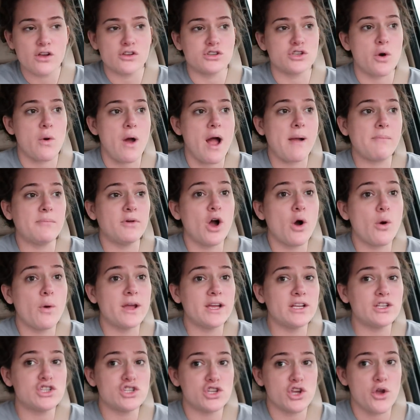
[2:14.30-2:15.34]
So I'm
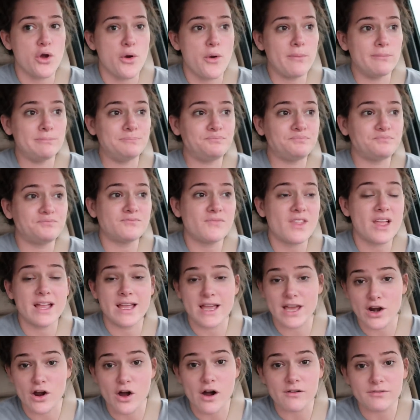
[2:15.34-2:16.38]
going to
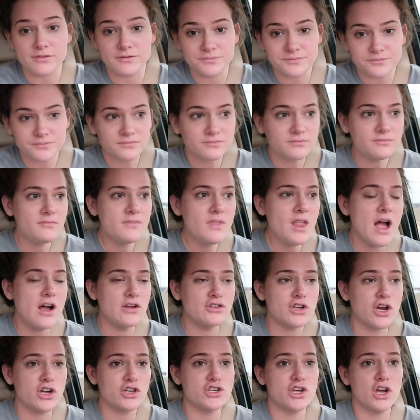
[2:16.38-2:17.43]
get off. I'll
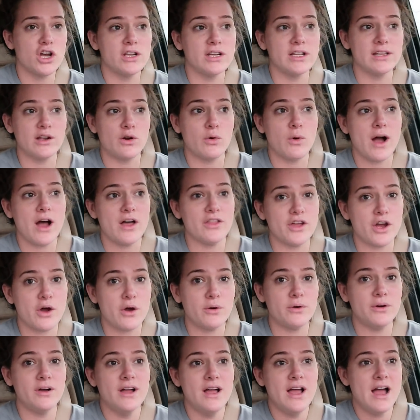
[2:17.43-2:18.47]
talk to y'all in a little while though.
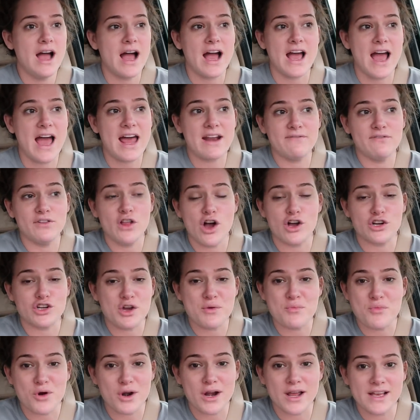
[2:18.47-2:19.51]
I hadn't vlogged
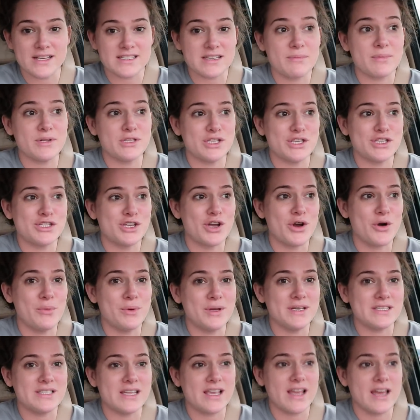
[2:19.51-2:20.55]
all morning because I've been so
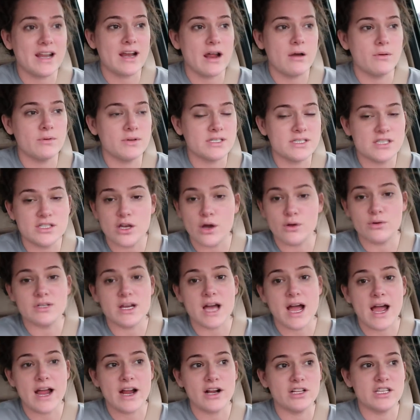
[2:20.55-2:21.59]
busy and I was so
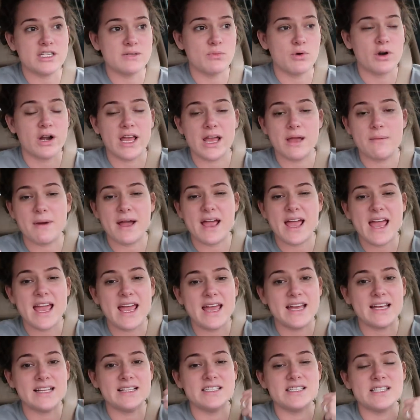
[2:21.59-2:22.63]
tired this morning, and my
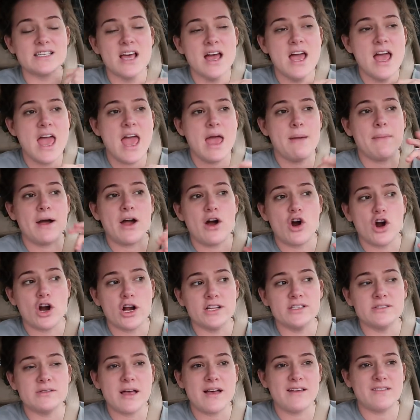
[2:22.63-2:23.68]
hands and my
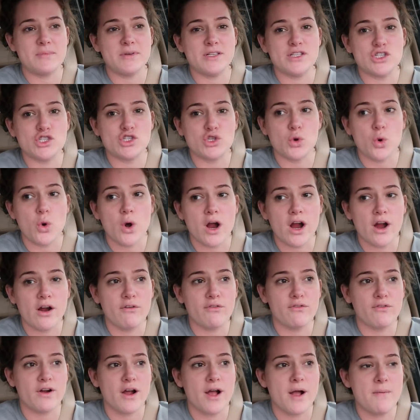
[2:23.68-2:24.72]
arms have been sore
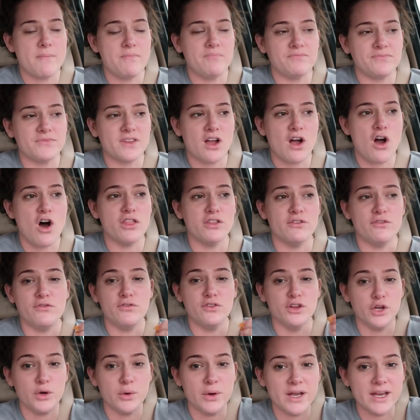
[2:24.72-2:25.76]
from all the
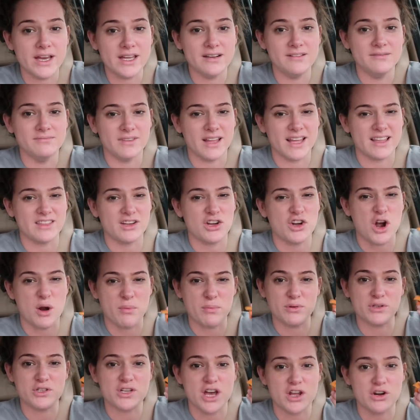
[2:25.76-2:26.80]
fluid, like the
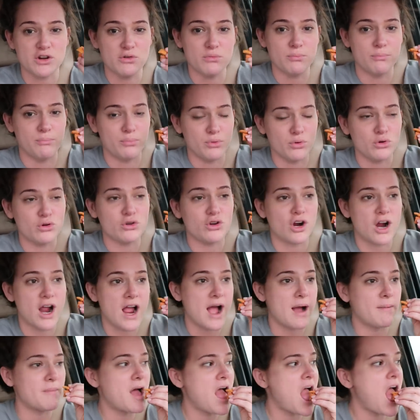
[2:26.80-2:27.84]
carpal tunnel bull
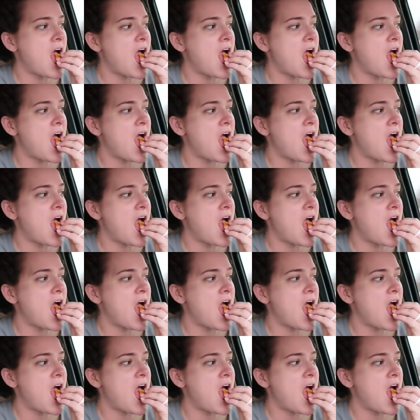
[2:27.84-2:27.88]
crap.